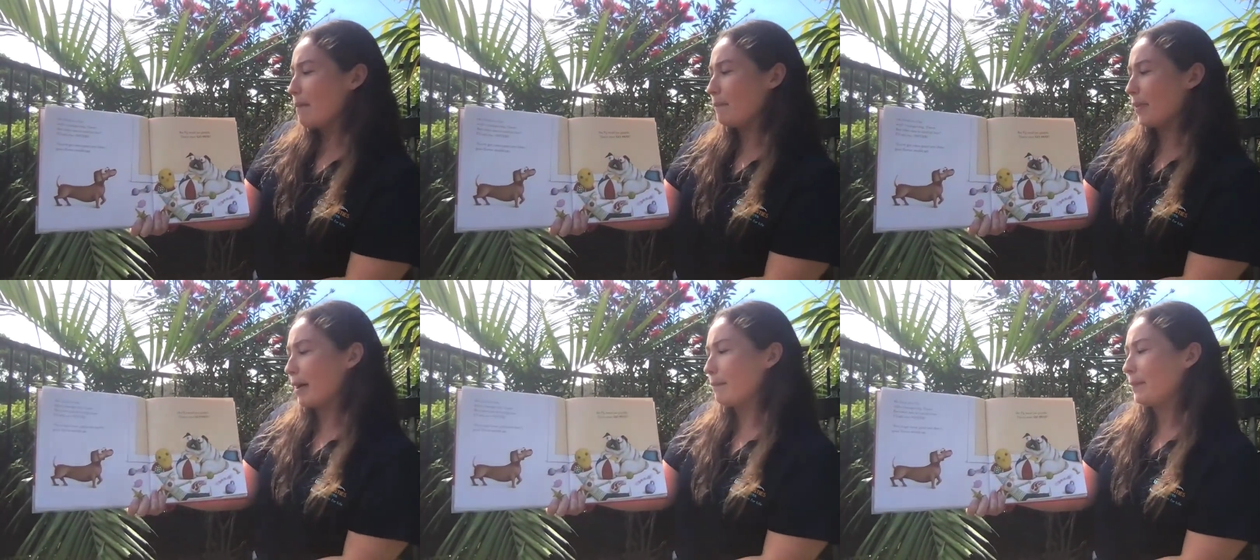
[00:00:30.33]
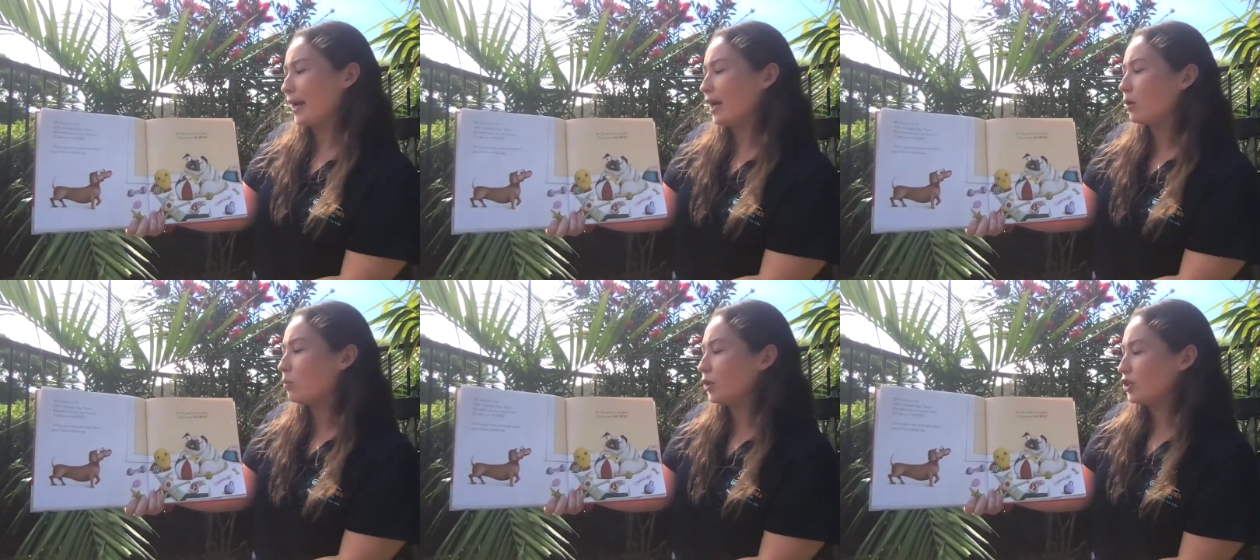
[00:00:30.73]
But
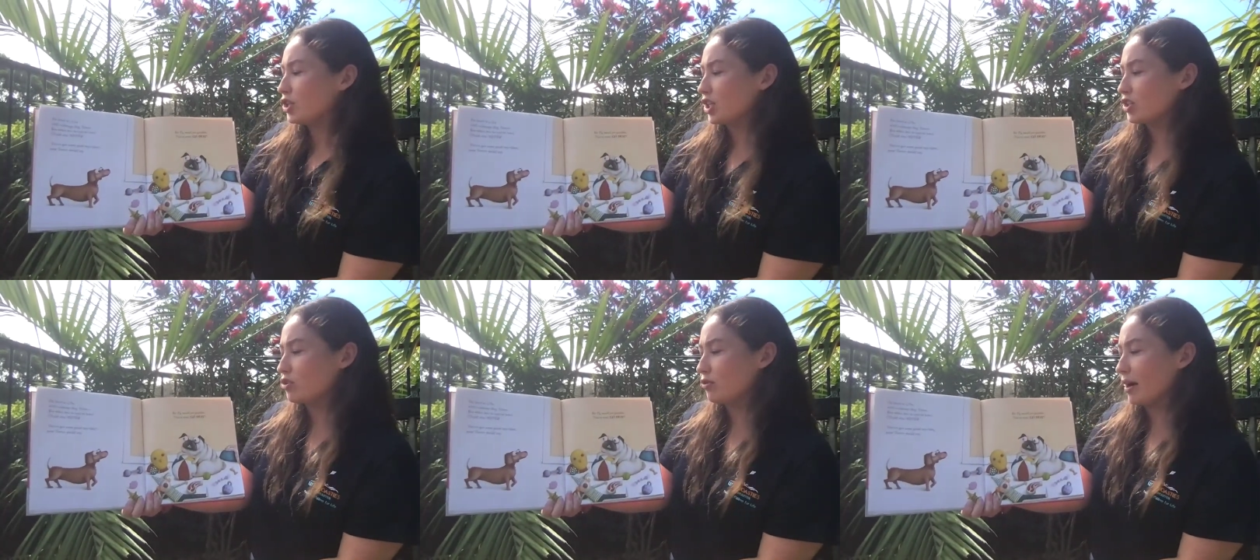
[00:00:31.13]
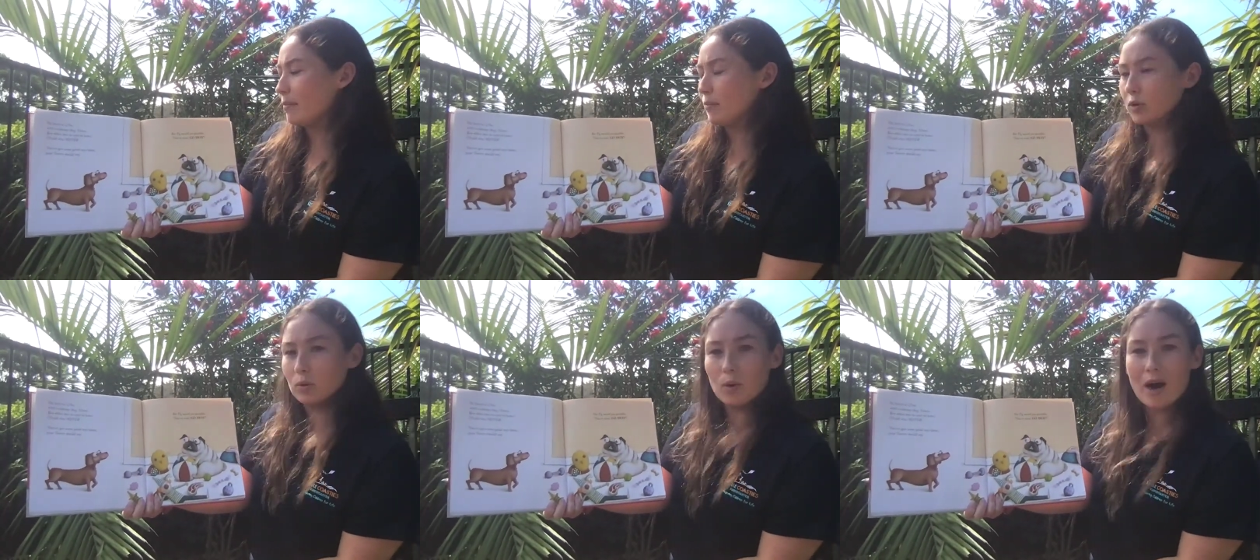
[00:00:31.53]
Pig would just
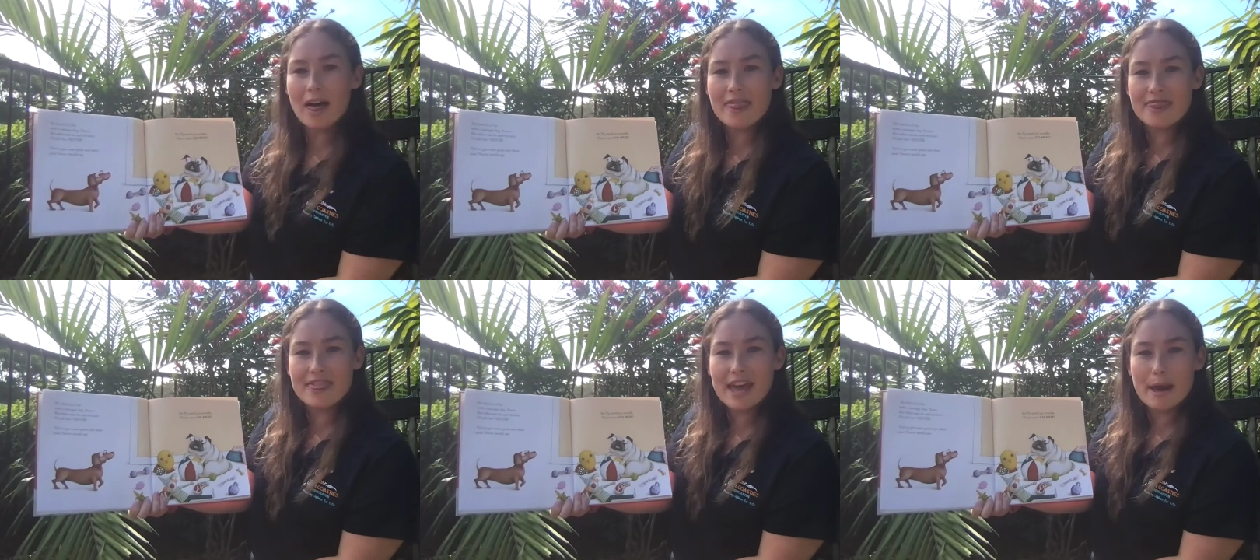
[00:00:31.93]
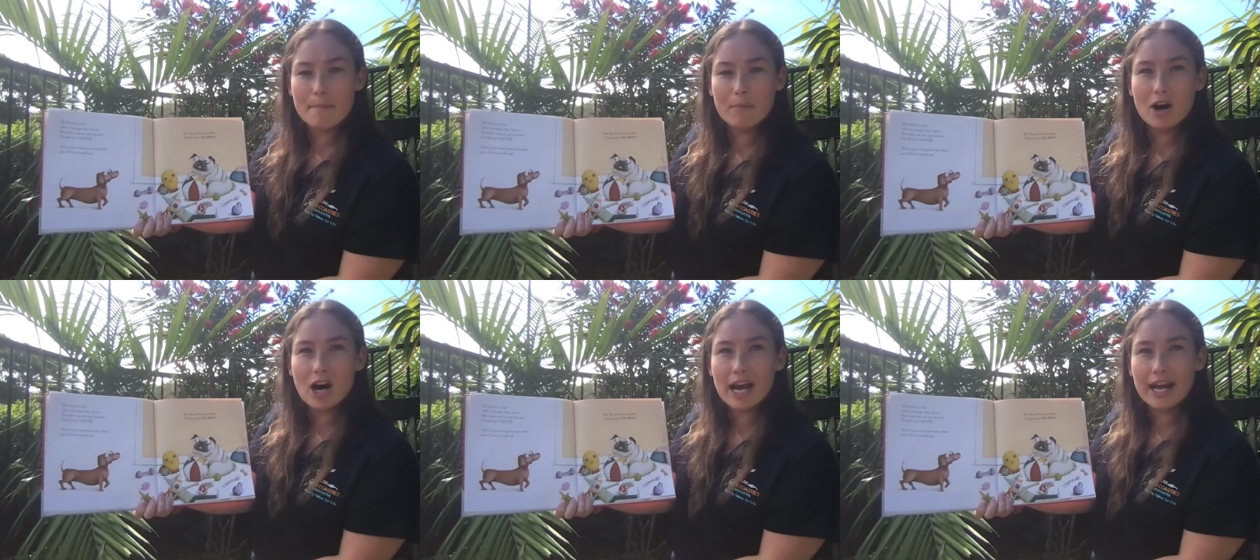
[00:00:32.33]
grumble, "They're
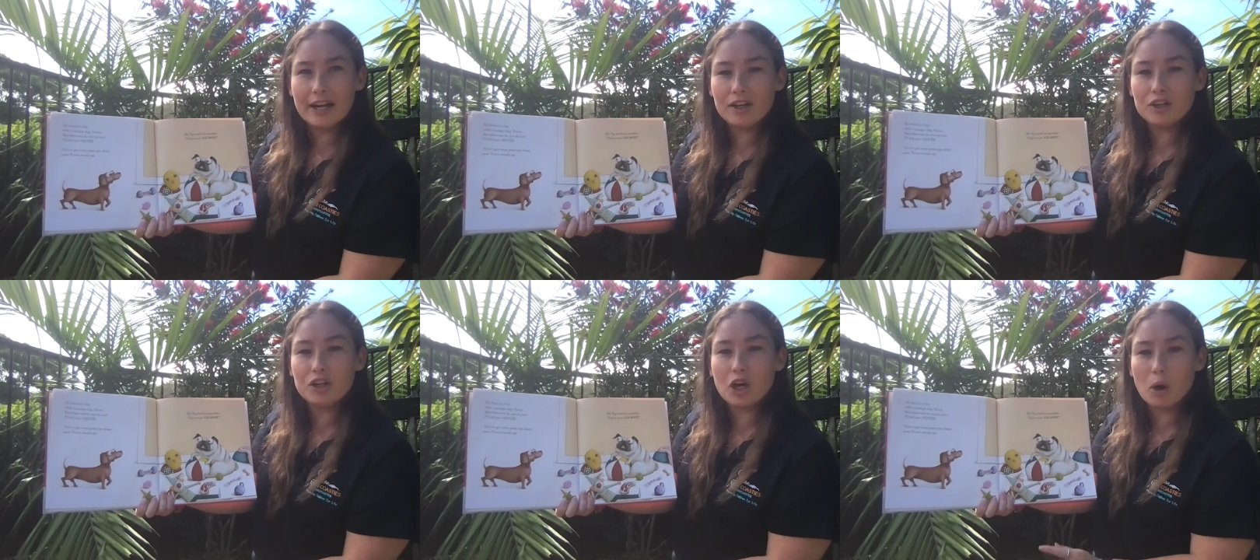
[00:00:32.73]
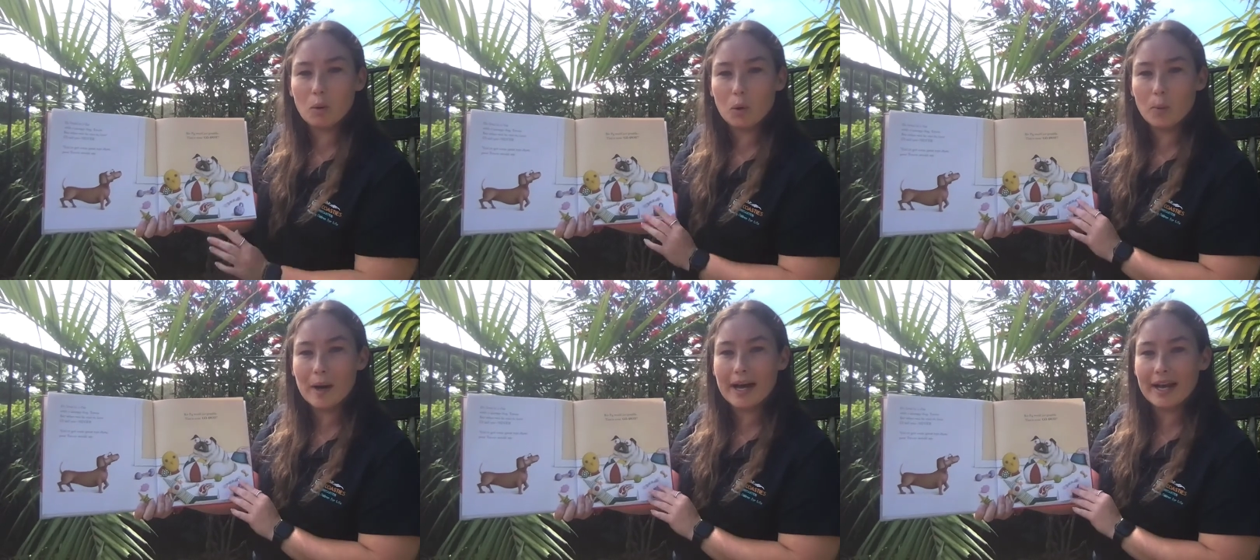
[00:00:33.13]
mine, go
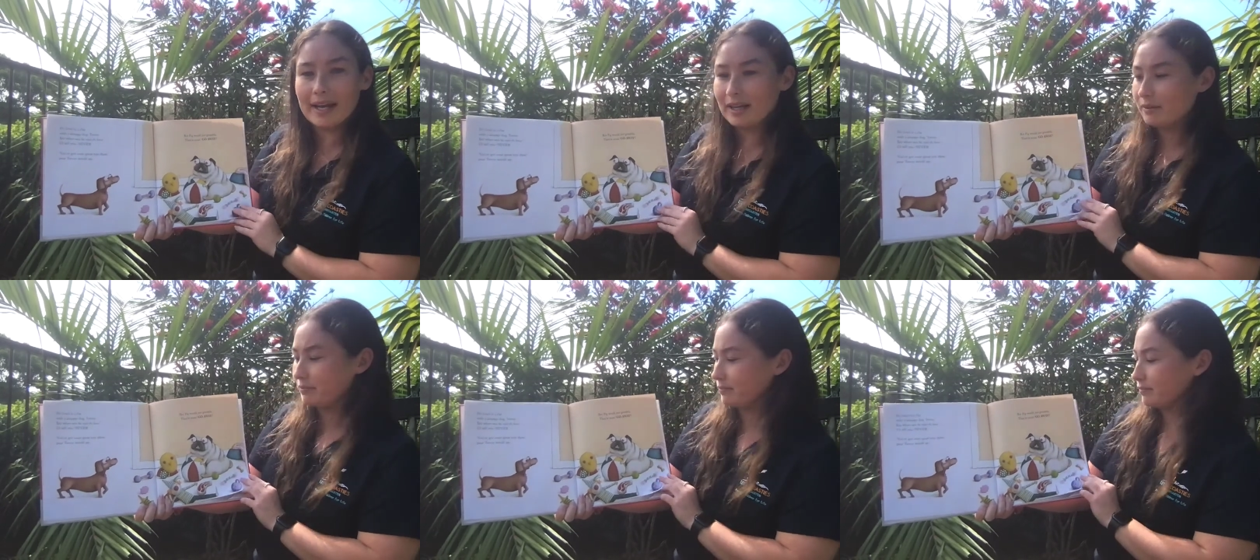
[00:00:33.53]
away."